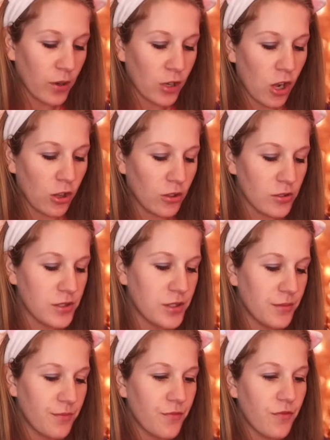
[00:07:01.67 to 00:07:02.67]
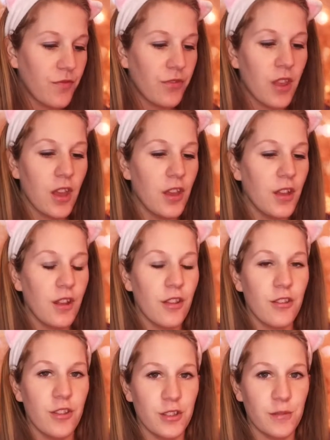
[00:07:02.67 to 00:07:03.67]
wear colors
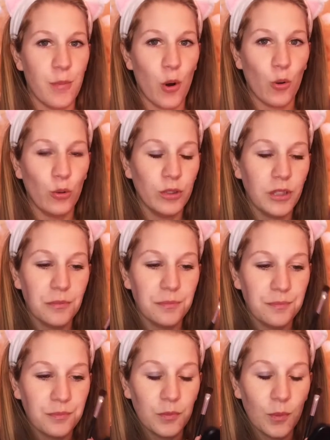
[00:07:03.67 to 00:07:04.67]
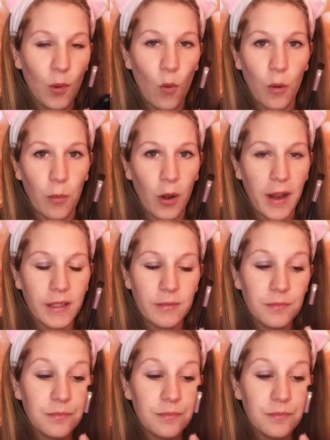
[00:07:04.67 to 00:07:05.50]
this bold or bright.